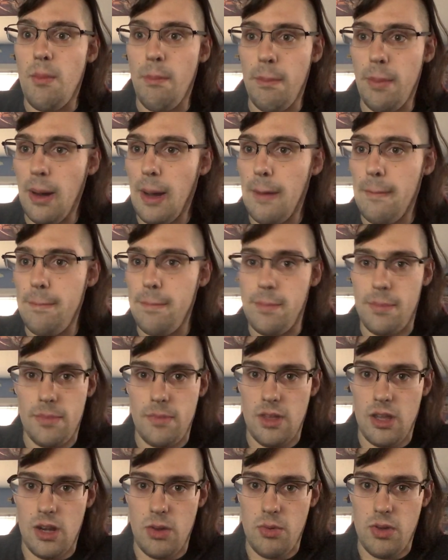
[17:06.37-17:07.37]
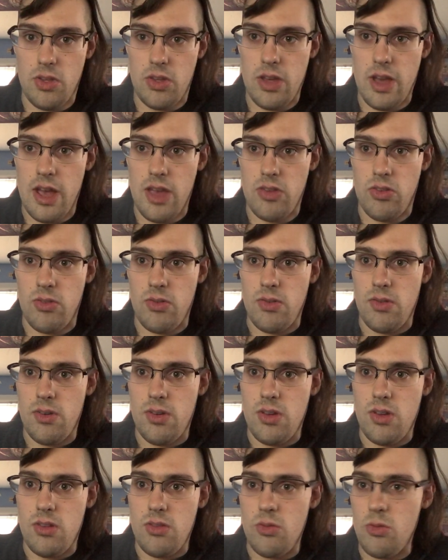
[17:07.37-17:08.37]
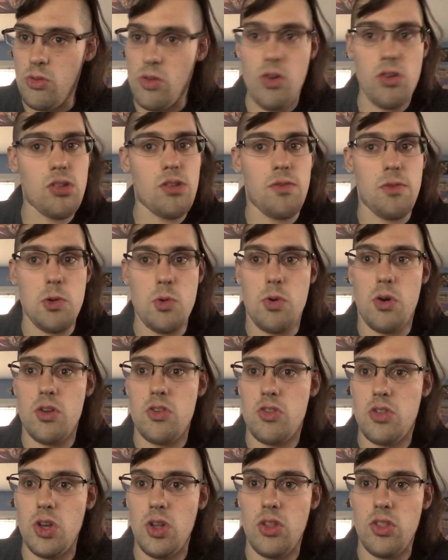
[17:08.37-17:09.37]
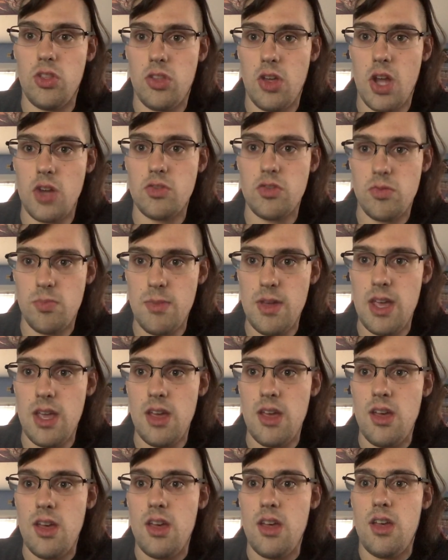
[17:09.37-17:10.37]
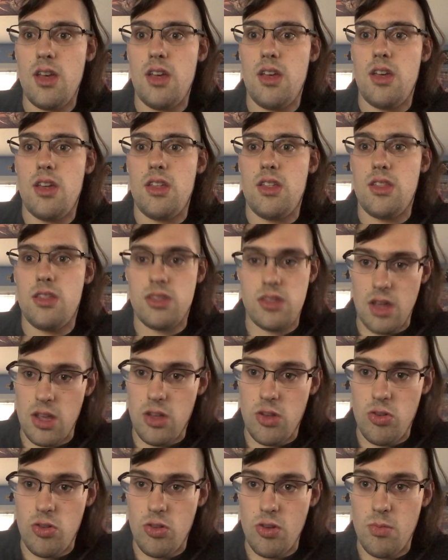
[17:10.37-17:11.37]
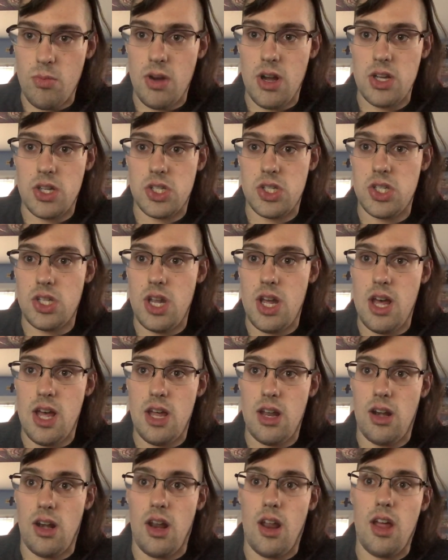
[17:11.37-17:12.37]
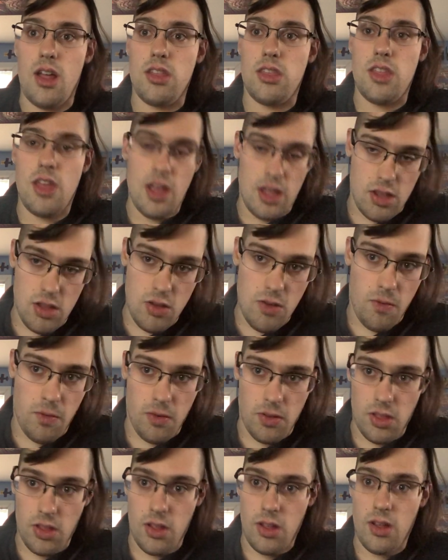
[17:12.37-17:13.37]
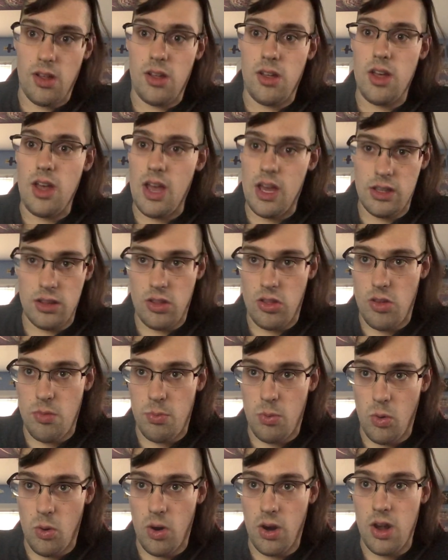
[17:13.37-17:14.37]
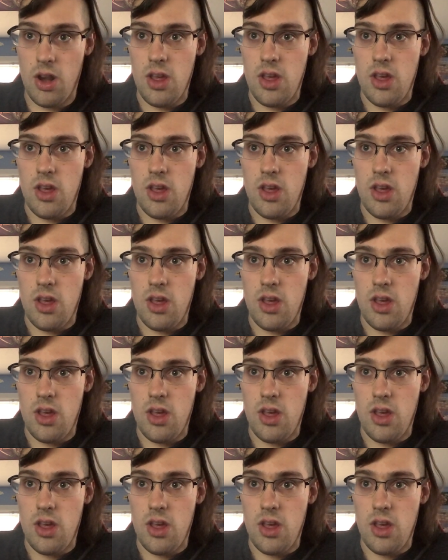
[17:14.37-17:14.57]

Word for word: But anyways, guys, to those of you who are still in touch with me, thank you so much, and thank you for the endless support.